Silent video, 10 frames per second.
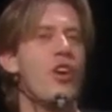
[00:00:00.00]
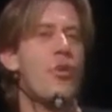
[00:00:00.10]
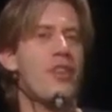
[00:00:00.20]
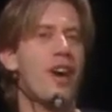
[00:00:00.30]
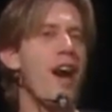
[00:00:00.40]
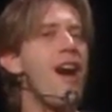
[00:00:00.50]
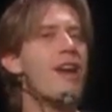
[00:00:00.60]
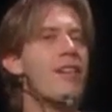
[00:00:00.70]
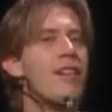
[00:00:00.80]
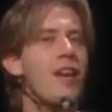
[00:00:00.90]
with a
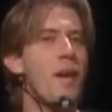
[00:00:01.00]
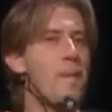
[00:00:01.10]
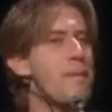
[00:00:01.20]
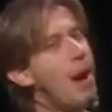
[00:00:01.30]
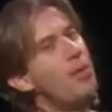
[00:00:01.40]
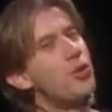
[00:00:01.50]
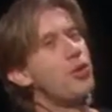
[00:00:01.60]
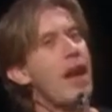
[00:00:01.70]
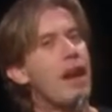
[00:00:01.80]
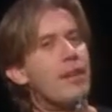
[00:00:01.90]
hot mambo
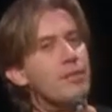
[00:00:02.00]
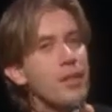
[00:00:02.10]
track.